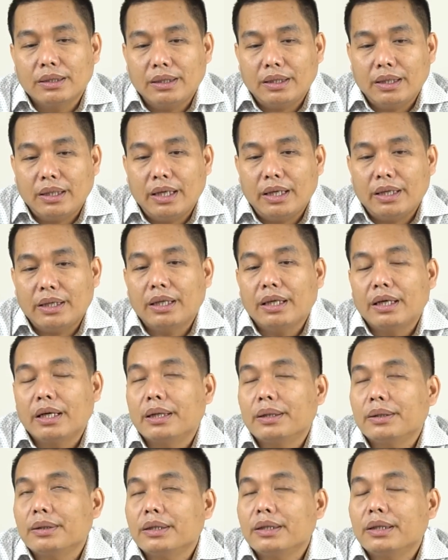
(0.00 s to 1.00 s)
and
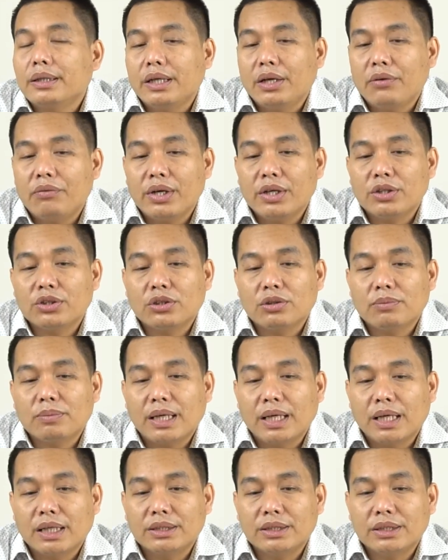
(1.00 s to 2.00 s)
the definition of
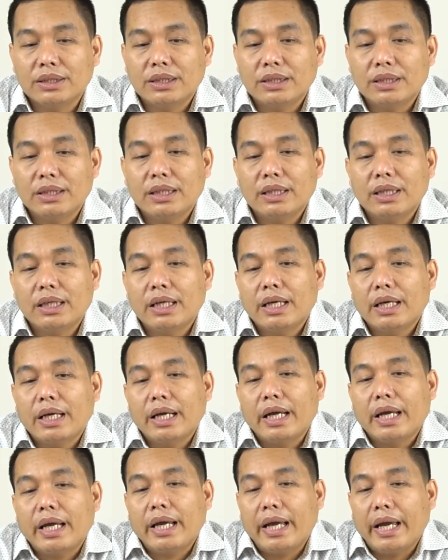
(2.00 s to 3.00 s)
culture
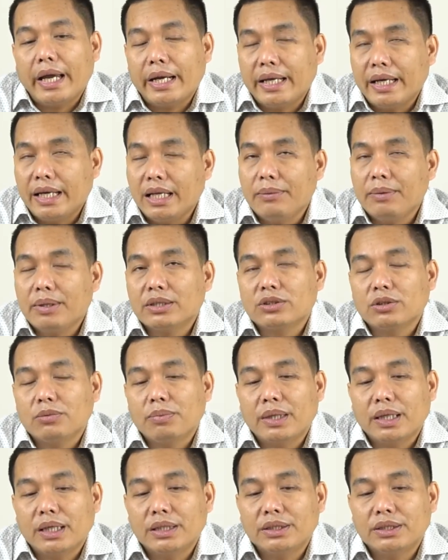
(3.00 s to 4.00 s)
and elements of
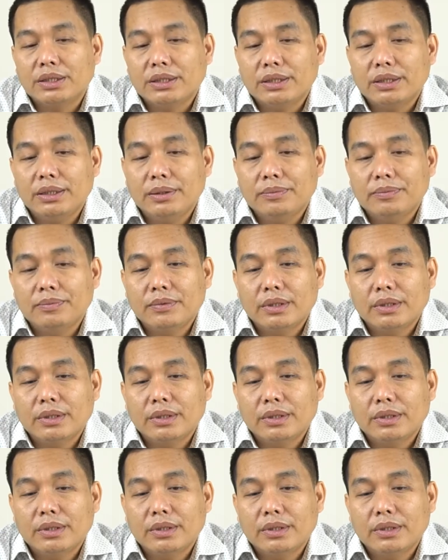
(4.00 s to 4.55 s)
culture,